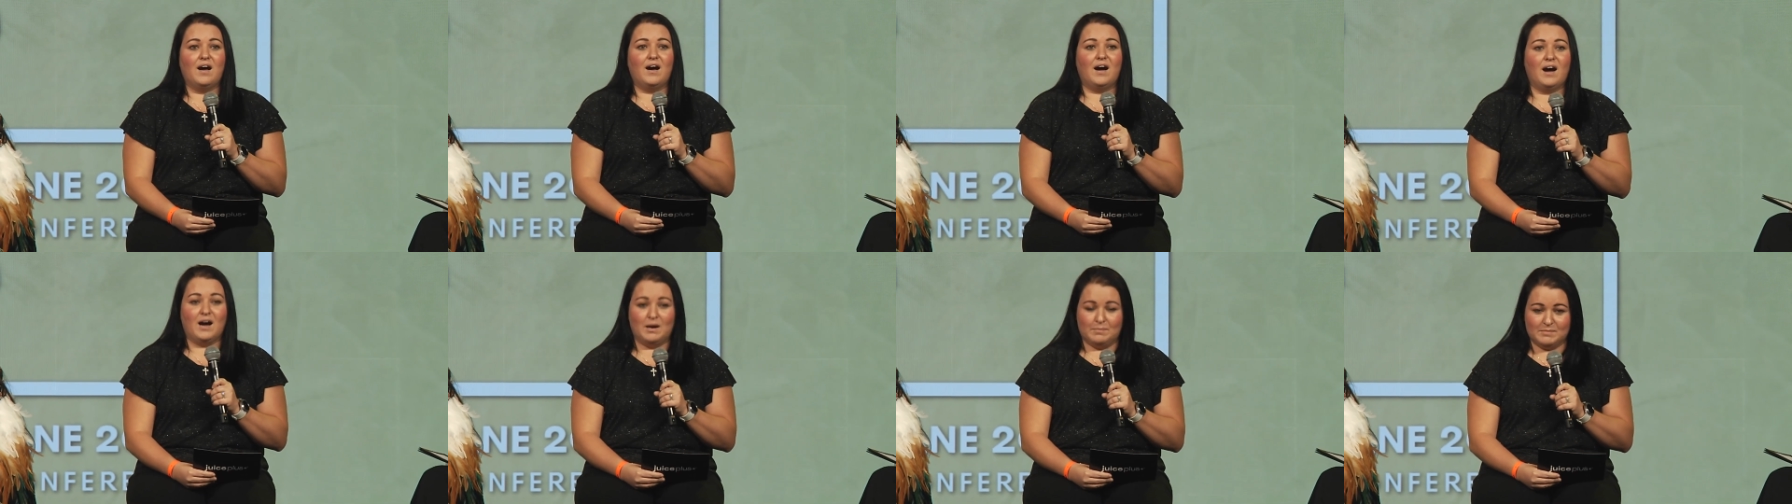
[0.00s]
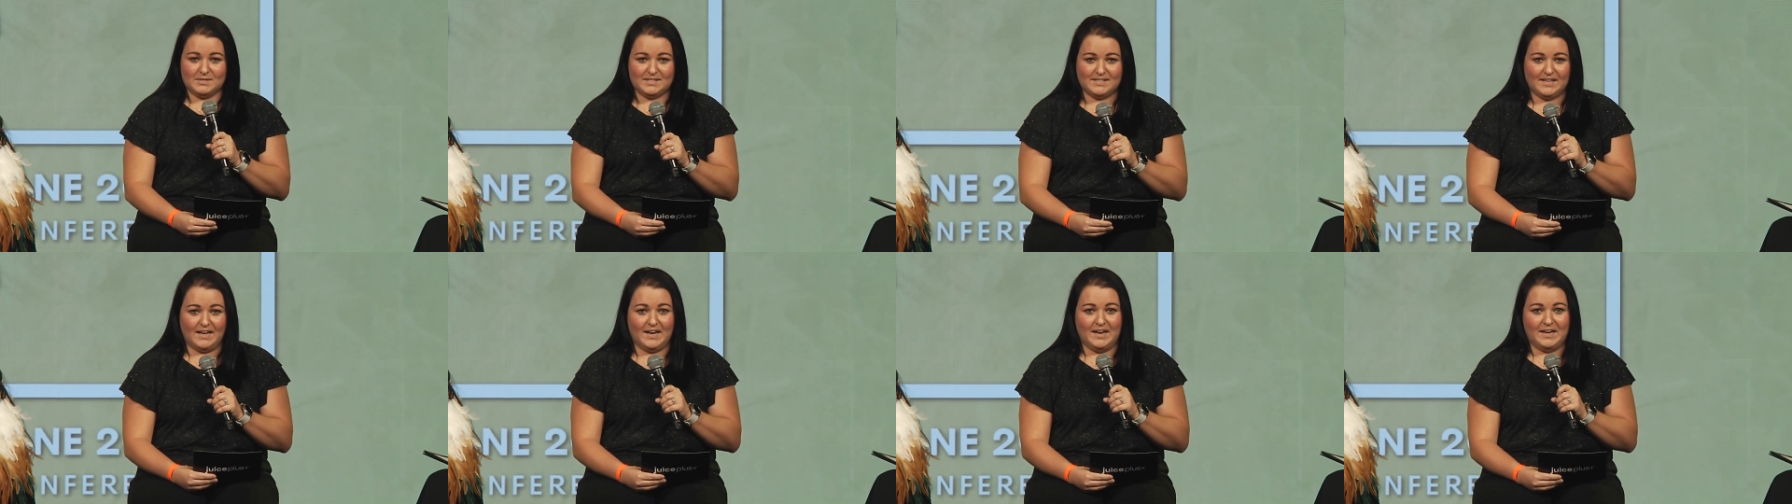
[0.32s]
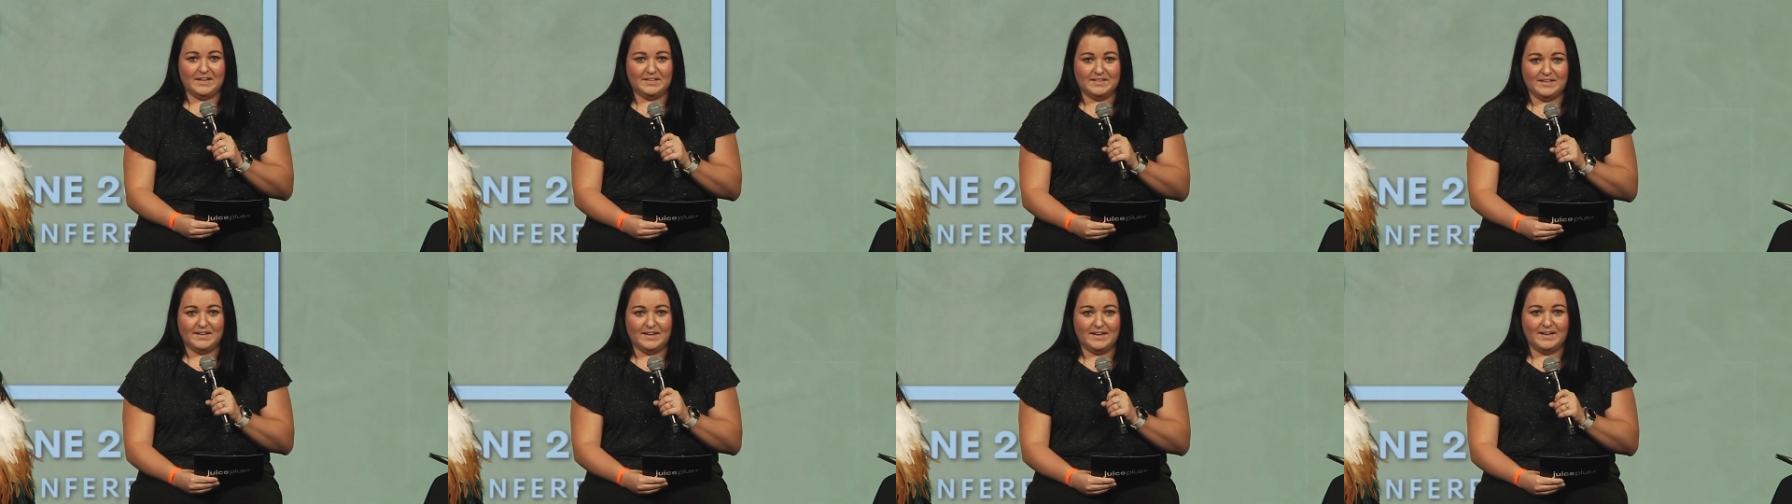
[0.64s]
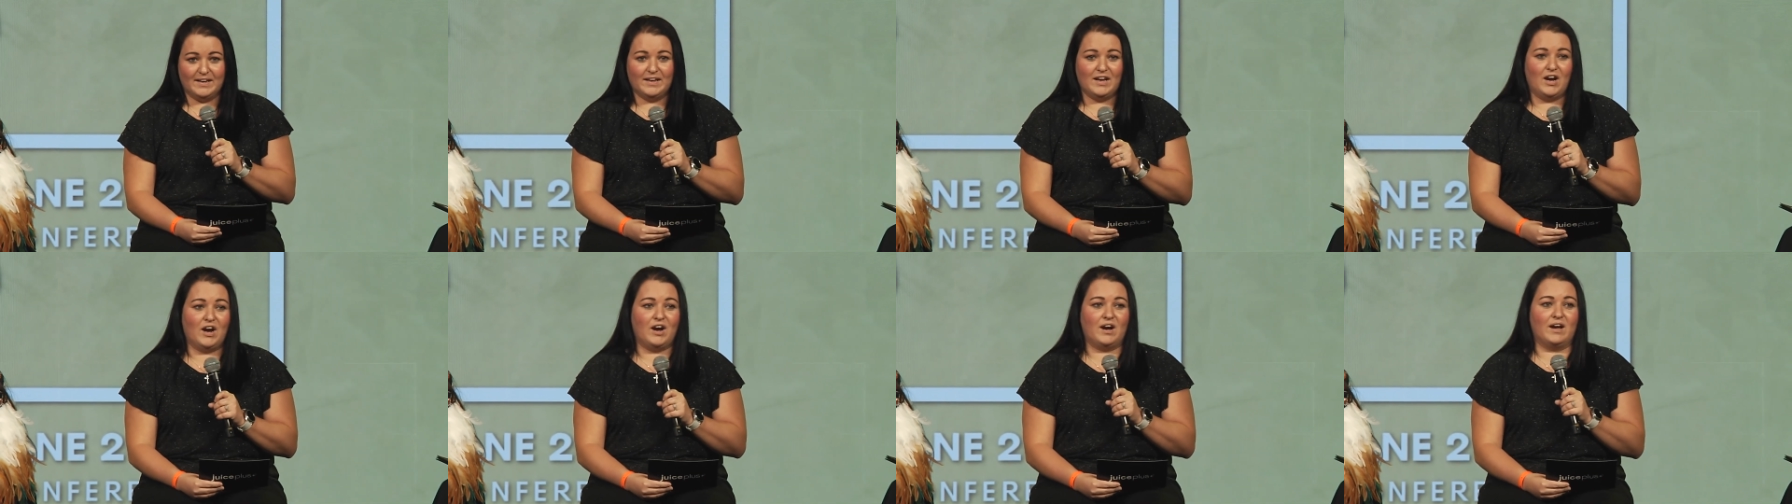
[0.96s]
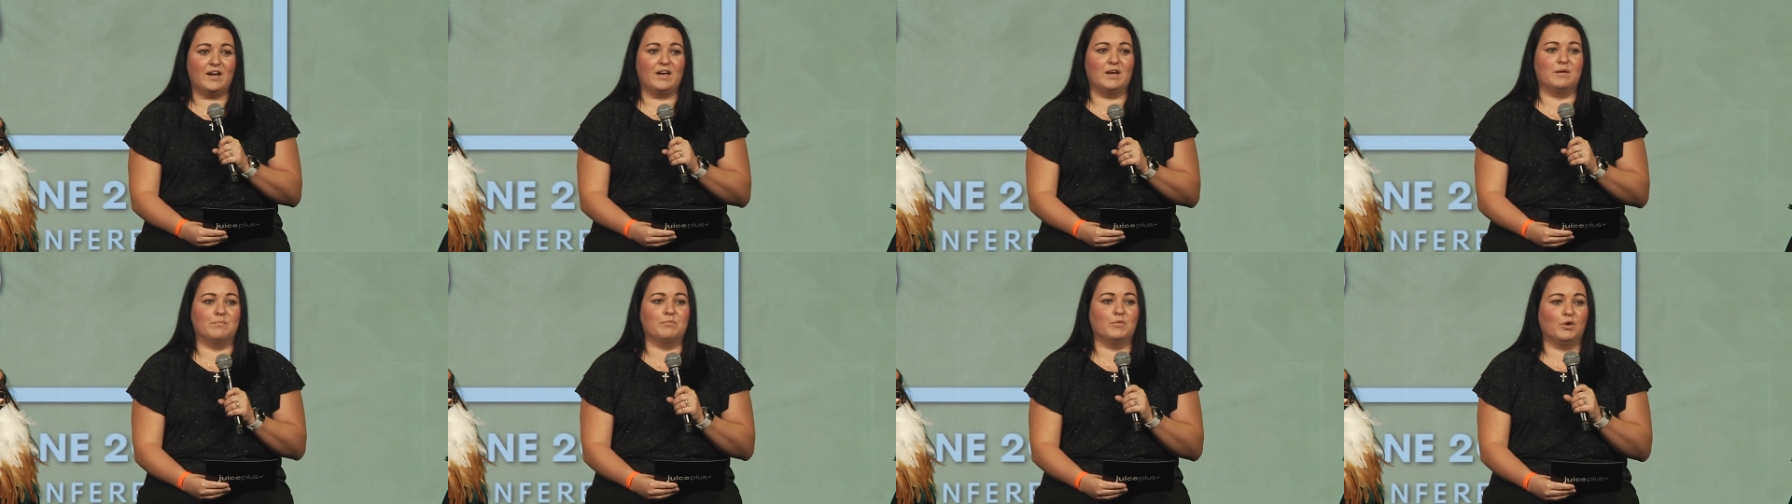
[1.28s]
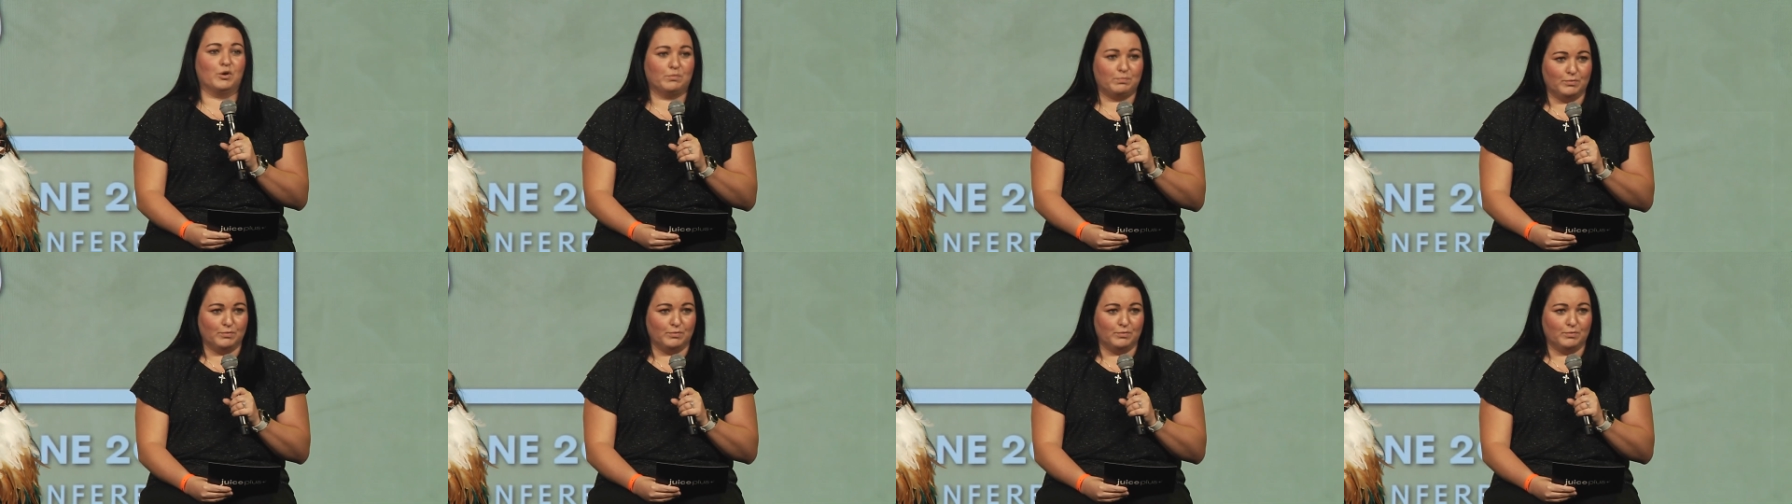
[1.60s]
I'm staying there. I am not